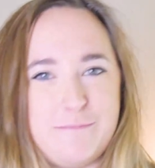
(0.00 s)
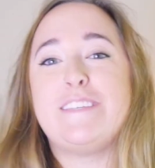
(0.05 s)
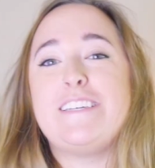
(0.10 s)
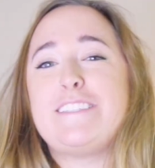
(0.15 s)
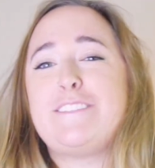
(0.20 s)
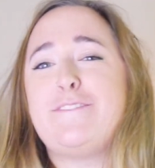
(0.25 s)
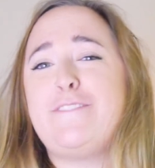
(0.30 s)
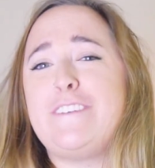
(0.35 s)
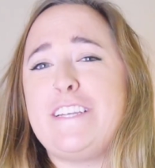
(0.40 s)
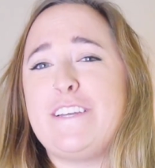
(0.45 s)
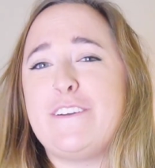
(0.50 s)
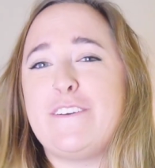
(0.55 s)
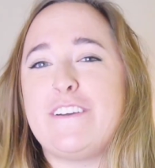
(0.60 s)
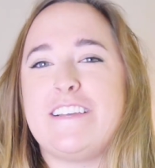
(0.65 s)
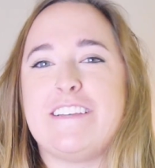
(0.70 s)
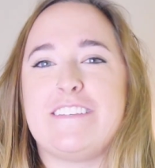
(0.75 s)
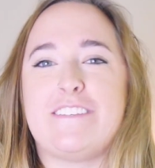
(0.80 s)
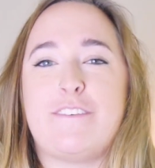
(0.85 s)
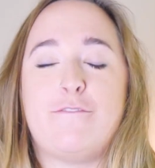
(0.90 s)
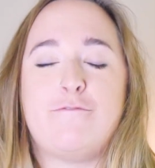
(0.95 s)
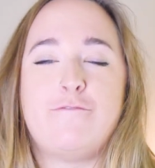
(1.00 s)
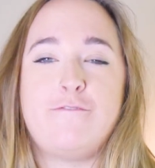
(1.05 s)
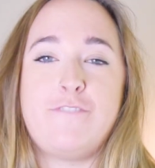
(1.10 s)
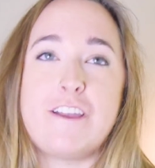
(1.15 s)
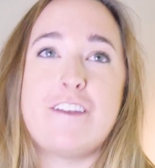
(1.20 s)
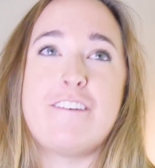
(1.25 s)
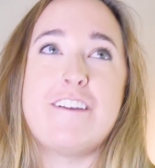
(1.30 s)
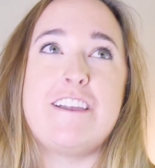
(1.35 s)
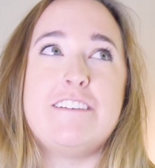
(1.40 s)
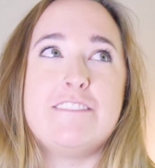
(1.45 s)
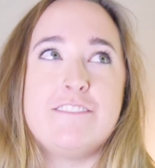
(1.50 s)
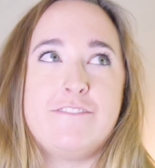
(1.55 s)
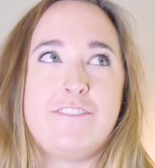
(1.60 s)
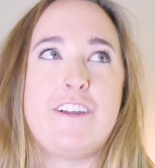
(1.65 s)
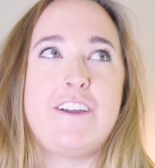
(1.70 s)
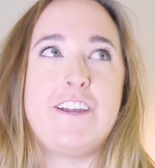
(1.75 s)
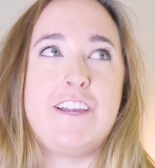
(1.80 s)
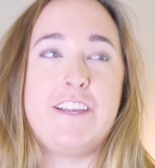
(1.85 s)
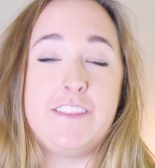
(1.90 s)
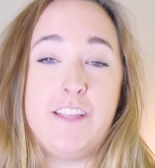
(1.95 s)
This video is very,
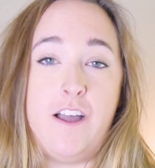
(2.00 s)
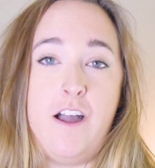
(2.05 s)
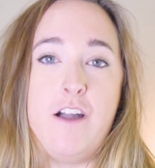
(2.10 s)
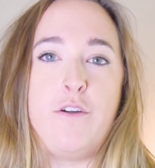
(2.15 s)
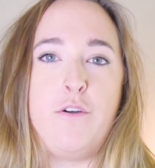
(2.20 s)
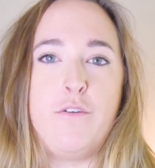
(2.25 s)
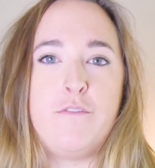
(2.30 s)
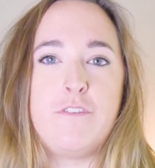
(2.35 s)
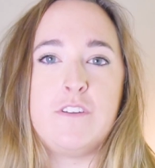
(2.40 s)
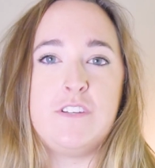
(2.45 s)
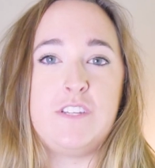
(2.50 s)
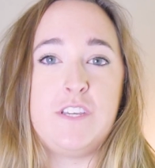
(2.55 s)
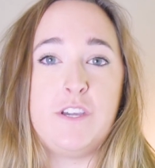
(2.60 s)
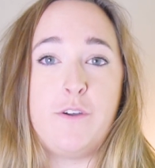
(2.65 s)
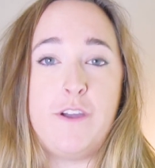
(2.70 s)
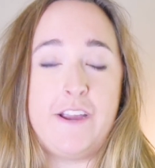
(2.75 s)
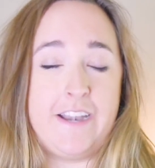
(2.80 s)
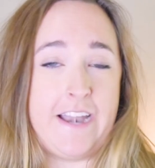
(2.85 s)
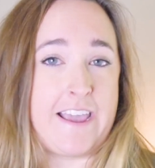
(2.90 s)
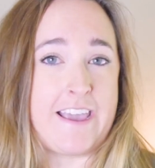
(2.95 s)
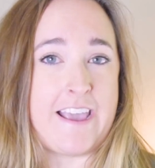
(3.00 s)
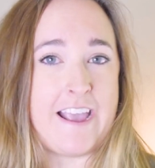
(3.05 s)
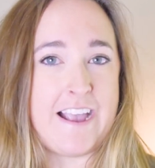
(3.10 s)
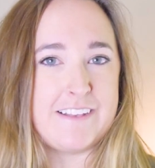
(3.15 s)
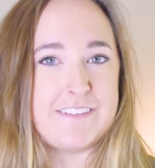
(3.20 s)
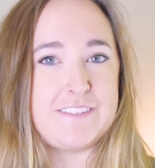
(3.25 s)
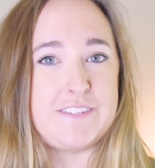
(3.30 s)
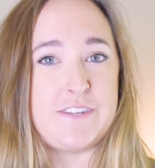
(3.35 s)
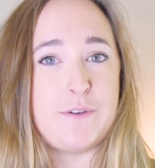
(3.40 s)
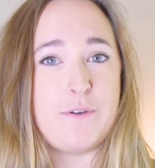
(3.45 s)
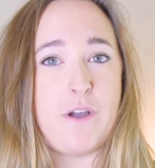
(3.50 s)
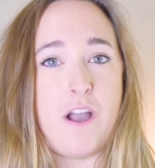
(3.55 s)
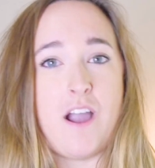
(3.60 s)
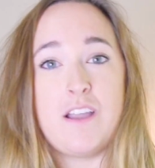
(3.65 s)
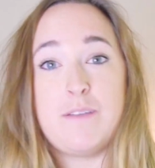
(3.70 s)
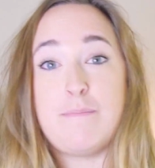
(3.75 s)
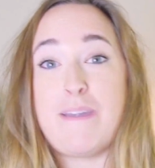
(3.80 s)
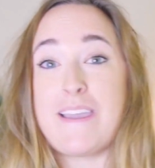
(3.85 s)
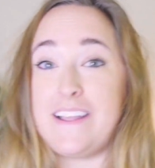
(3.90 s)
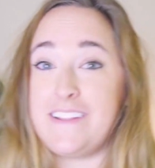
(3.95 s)
very long overdue and I asked you
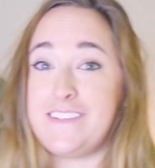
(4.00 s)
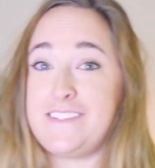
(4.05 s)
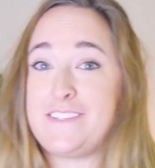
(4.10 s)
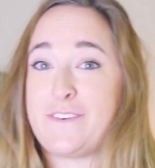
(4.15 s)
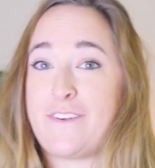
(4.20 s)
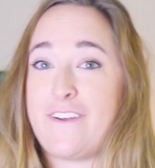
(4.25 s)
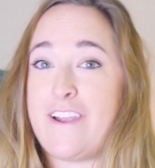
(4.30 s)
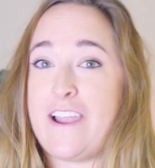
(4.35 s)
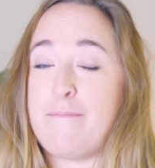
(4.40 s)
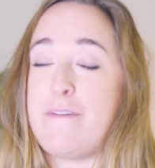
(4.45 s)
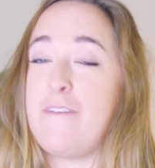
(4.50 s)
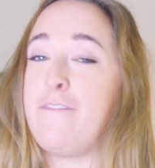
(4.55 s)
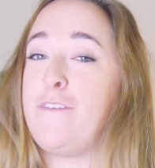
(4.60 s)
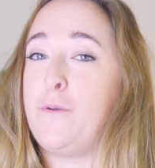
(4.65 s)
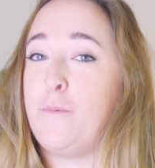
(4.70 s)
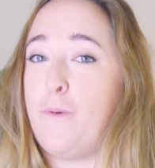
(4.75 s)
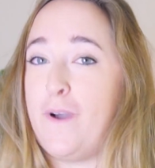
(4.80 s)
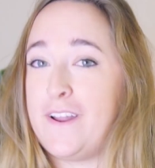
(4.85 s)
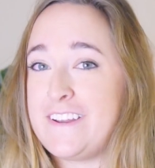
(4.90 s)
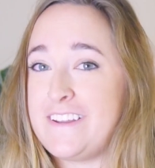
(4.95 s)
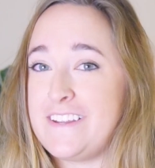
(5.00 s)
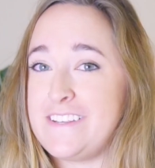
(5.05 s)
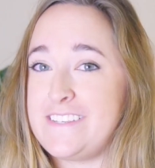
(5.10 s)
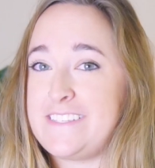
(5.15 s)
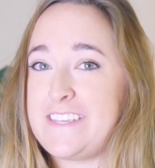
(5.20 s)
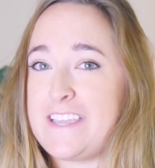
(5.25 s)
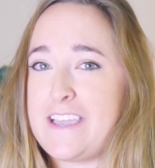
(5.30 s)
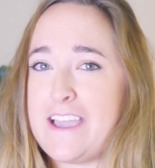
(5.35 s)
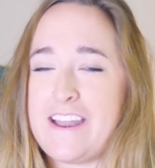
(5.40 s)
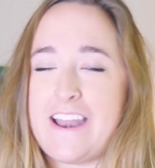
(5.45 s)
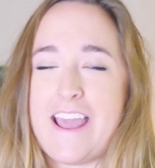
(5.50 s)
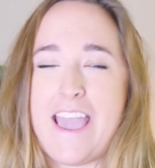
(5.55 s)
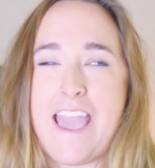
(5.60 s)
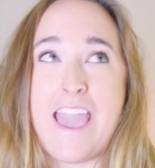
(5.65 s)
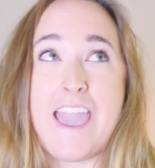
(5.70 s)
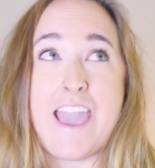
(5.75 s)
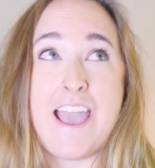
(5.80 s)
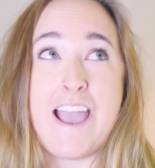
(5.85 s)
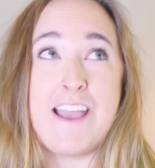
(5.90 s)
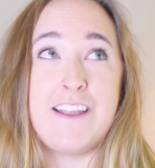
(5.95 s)
on my Instagram if you wanted to see it
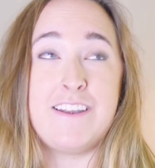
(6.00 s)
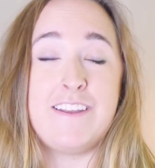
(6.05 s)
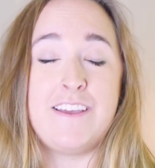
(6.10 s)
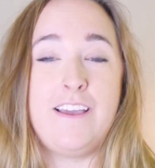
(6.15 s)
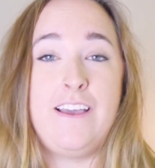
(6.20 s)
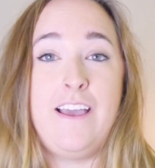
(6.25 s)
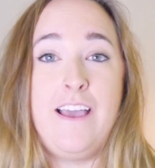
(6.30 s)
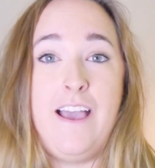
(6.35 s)
and